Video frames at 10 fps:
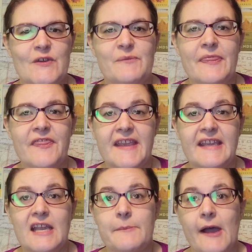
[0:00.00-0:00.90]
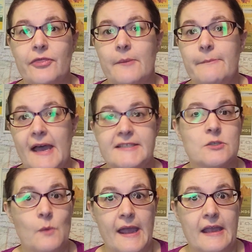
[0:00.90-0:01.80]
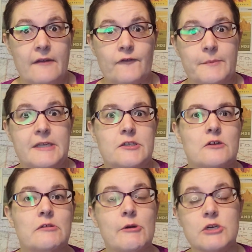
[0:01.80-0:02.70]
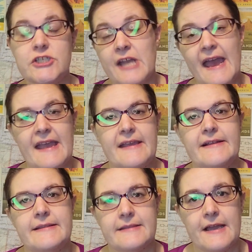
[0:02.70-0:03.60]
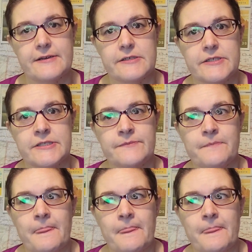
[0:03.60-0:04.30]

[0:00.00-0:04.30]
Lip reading: I've been thinking about the best way for me to crochet letters.